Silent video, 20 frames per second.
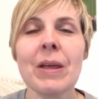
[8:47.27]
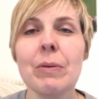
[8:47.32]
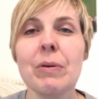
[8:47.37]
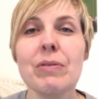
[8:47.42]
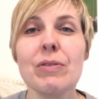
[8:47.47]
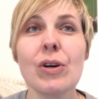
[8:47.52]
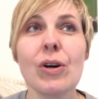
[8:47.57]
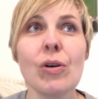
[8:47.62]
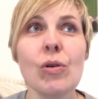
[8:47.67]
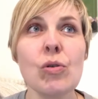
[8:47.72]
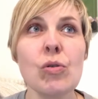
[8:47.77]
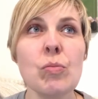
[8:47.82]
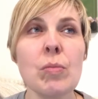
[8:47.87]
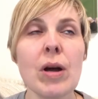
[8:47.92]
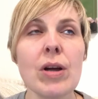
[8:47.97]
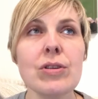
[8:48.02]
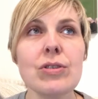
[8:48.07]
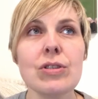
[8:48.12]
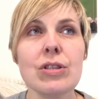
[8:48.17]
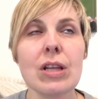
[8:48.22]
We've got
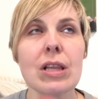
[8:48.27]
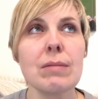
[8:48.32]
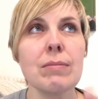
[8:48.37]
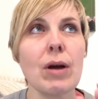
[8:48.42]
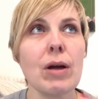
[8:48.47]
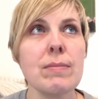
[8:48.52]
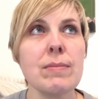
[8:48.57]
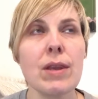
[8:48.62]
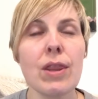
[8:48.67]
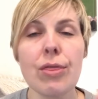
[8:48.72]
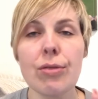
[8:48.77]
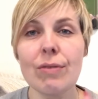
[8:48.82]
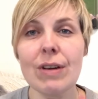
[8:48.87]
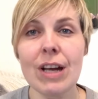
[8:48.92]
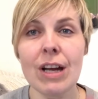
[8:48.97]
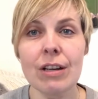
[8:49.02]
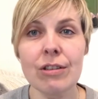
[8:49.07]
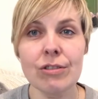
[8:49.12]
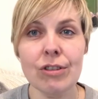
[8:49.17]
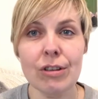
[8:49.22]
almost, at the moment,
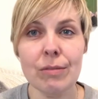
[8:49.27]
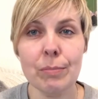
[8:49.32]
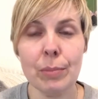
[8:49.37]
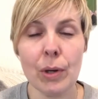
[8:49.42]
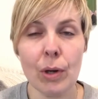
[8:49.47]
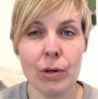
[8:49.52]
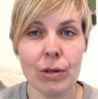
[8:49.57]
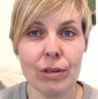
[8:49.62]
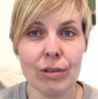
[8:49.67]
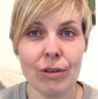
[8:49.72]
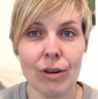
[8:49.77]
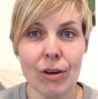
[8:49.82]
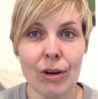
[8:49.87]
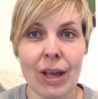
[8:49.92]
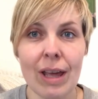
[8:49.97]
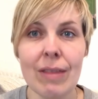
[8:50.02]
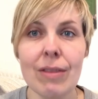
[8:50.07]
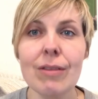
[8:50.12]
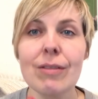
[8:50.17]
300 bloggers on it.